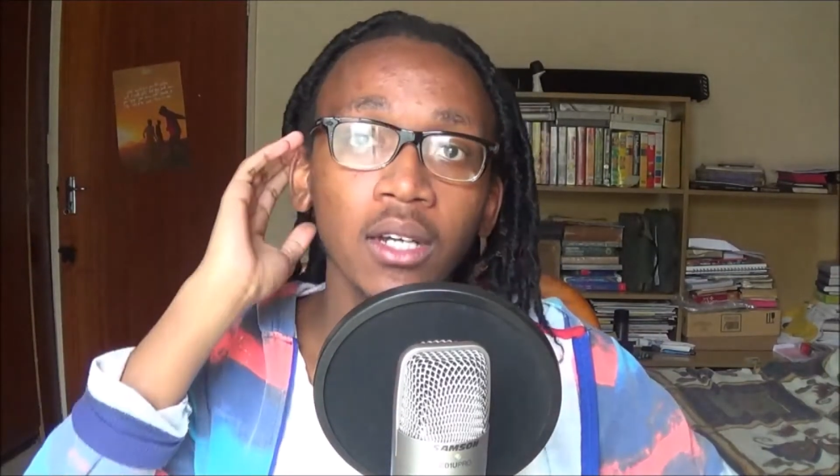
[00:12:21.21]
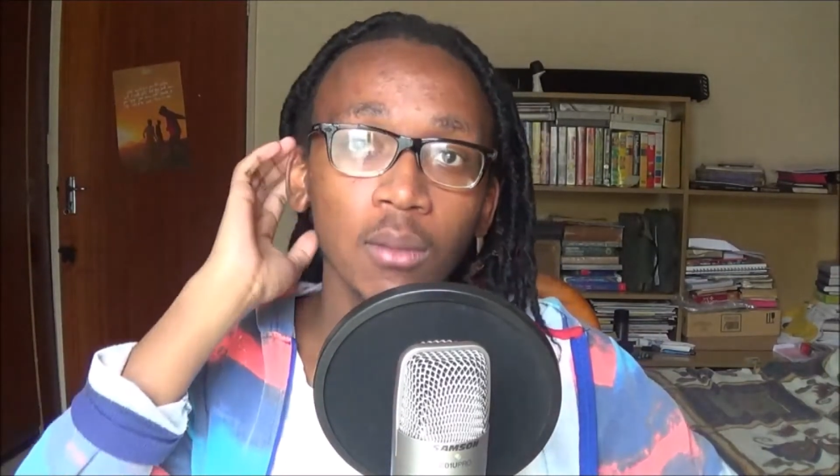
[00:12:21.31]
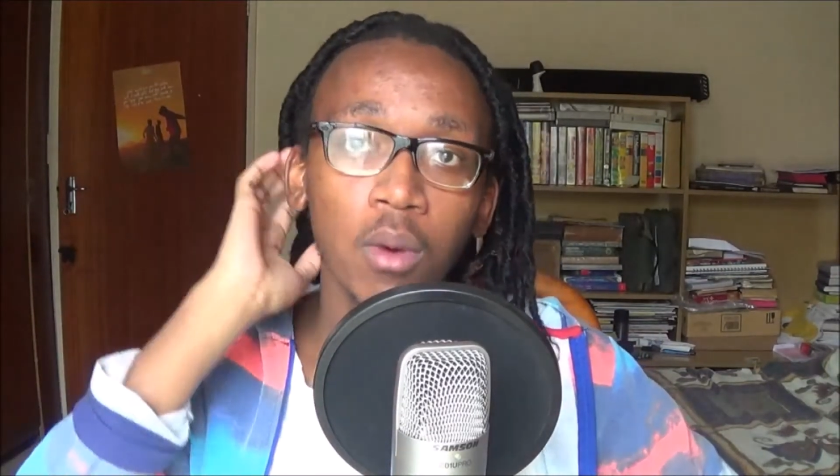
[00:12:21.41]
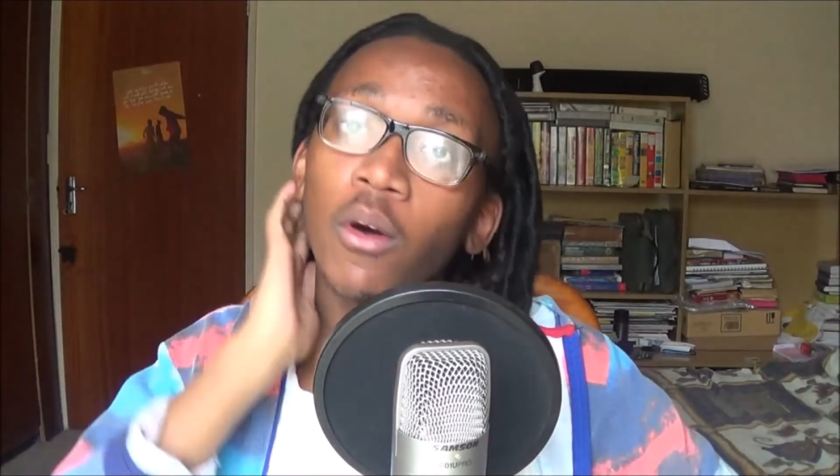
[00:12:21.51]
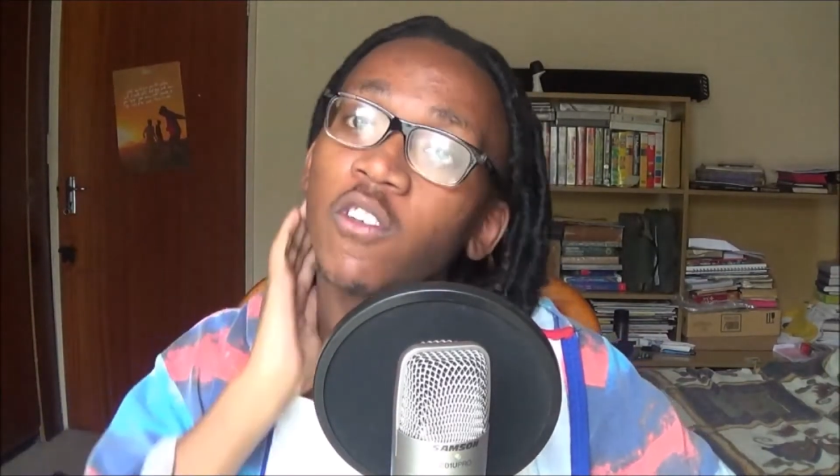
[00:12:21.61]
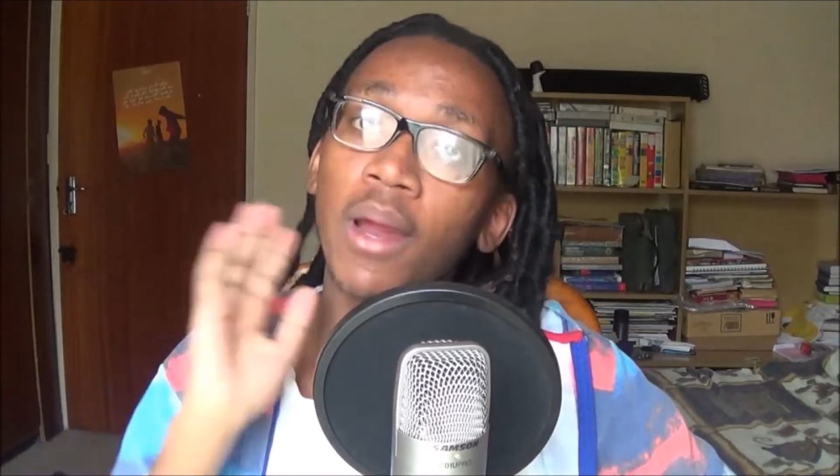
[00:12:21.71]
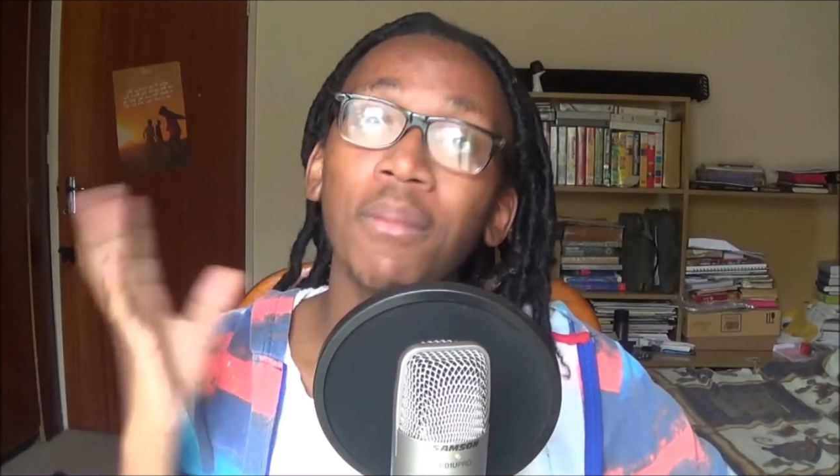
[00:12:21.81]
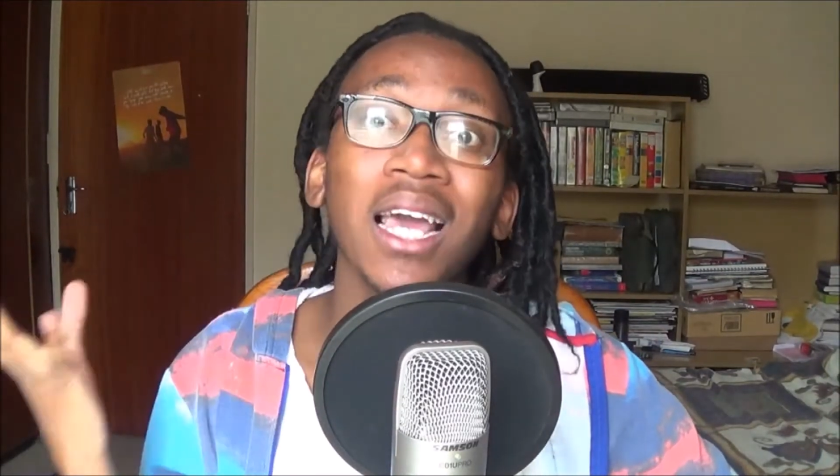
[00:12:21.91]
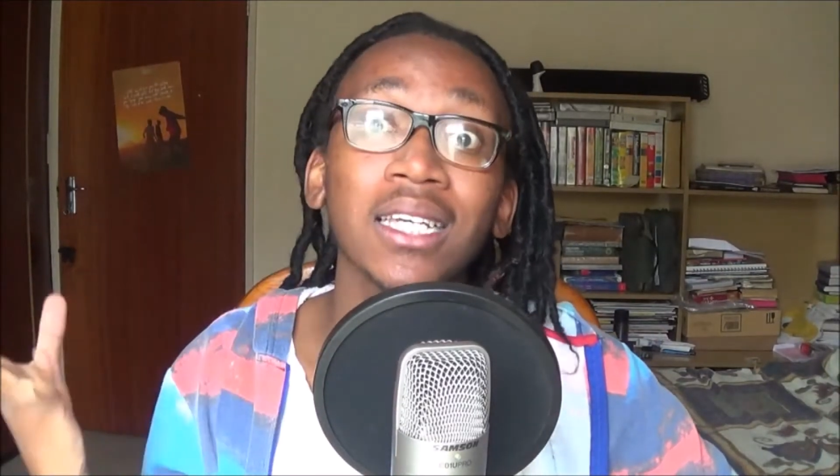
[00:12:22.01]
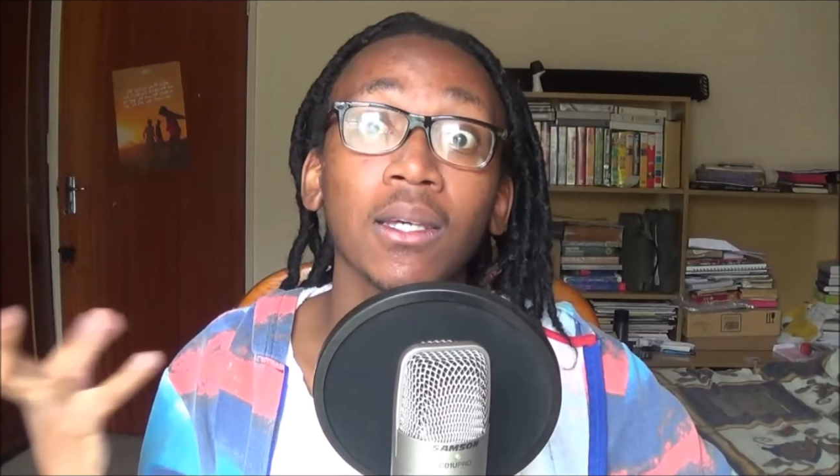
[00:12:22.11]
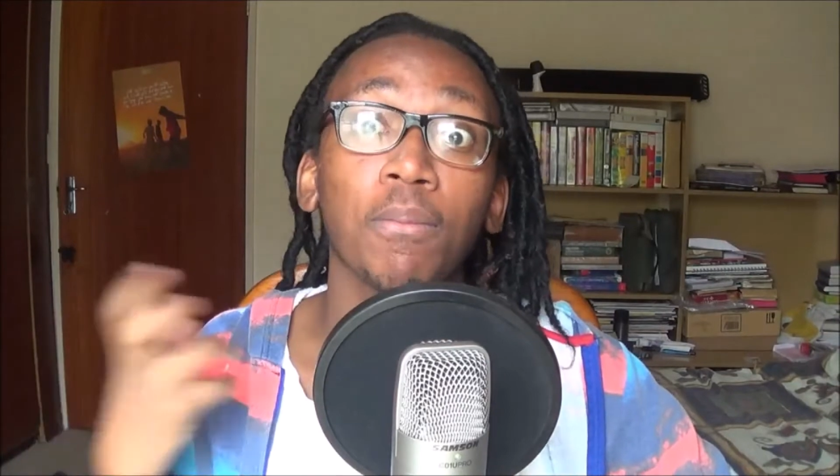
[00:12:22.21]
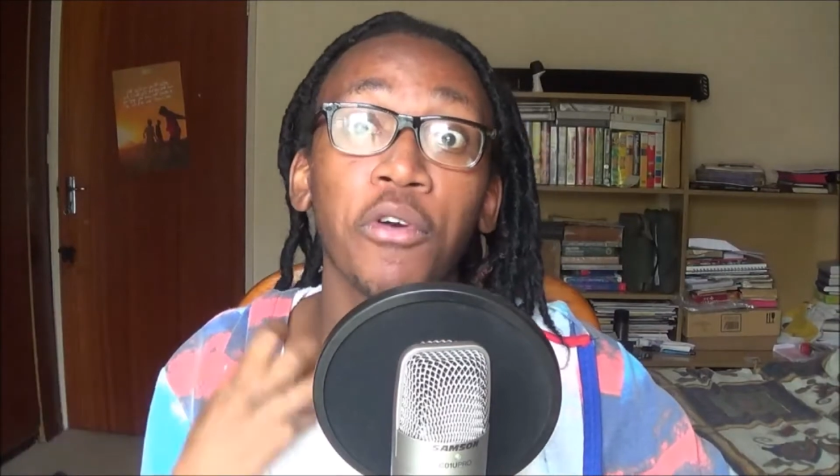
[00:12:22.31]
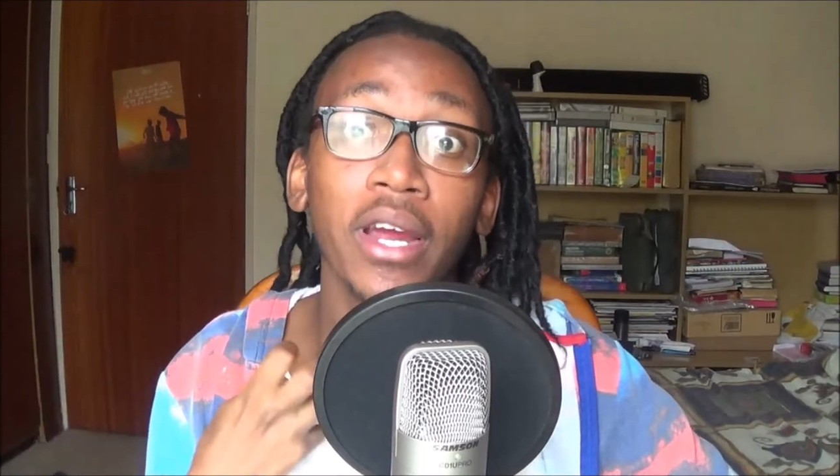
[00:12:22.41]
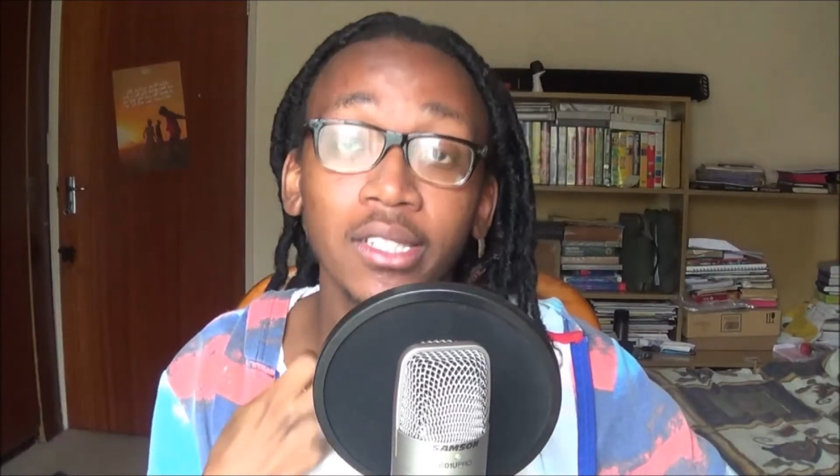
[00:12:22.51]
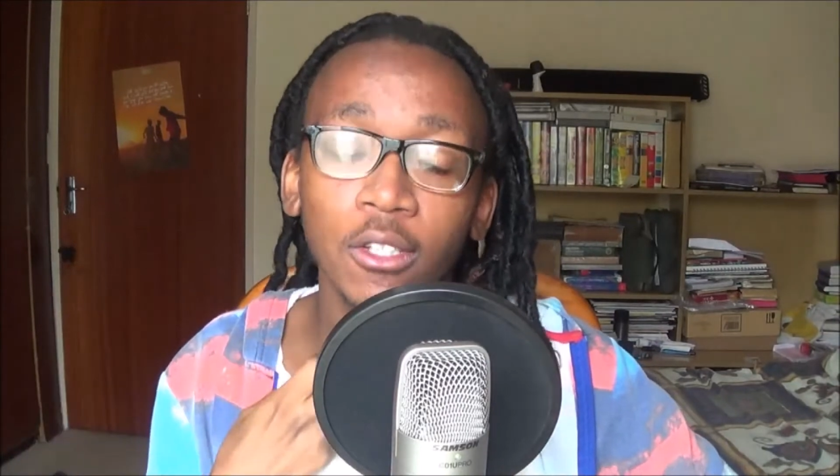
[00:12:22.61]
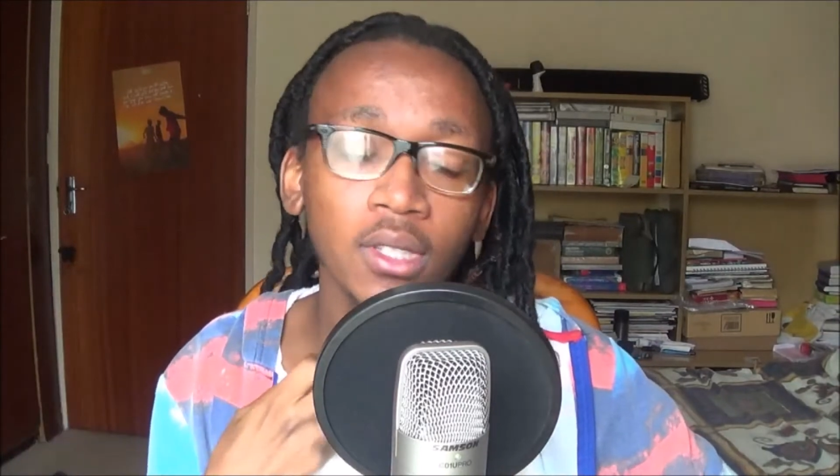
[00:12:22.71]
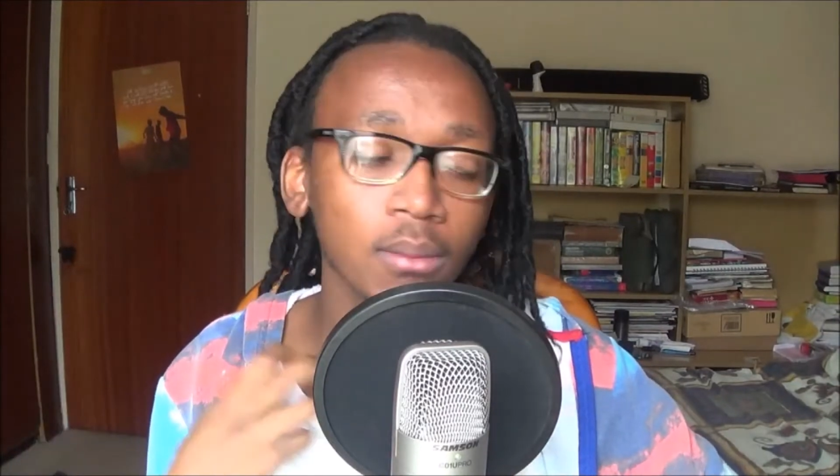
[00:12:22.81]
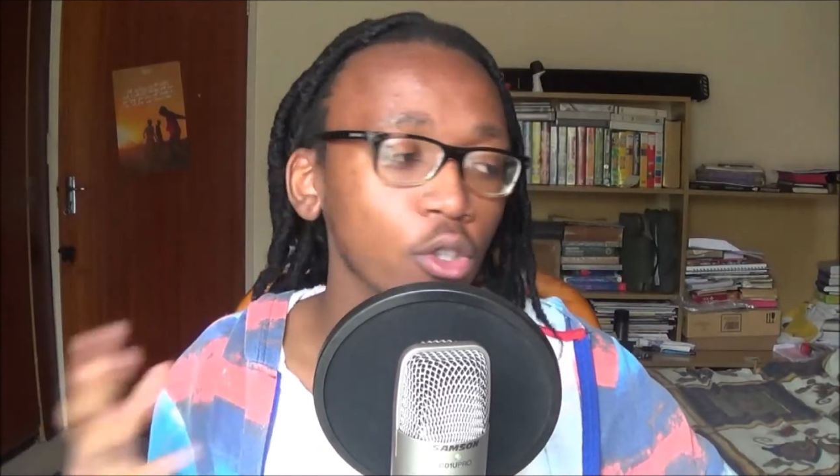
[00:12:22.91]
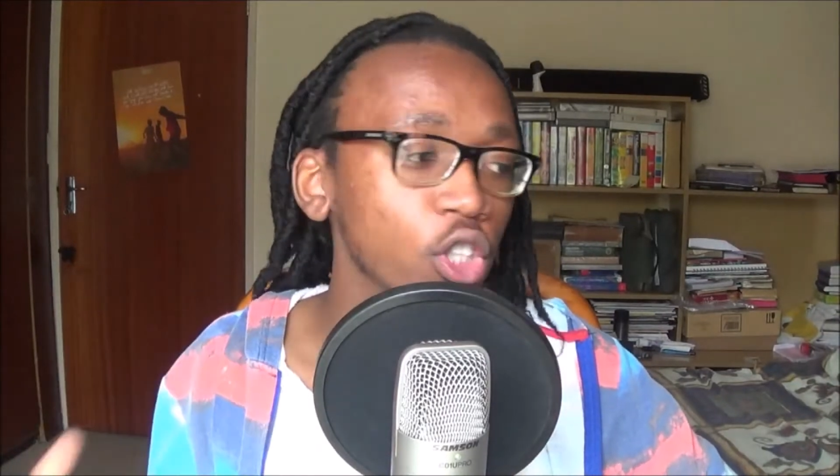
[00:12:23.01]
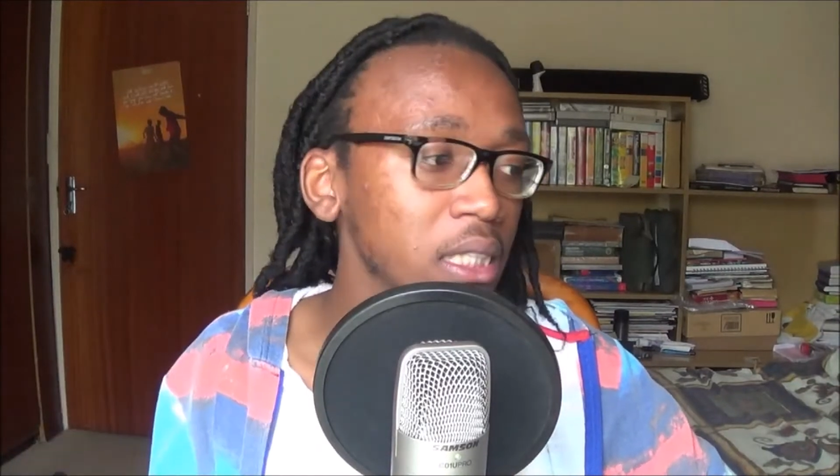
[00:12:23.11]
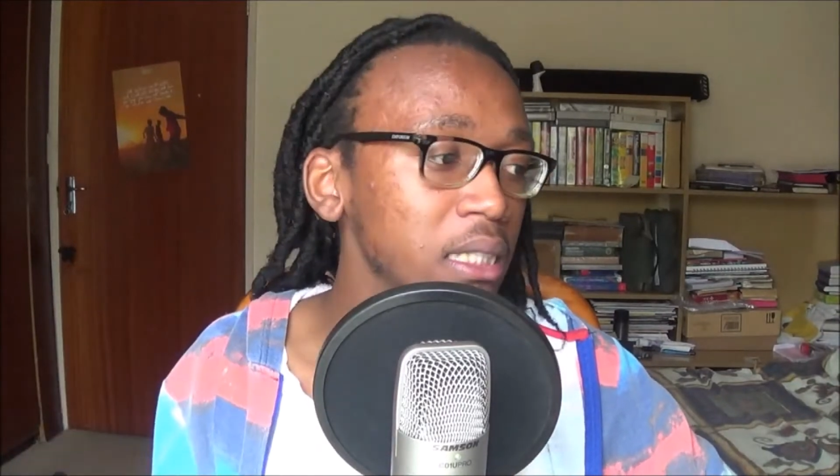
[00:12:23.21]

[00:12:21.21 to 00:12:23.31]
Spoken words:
I probably maybe like suppress those emotions.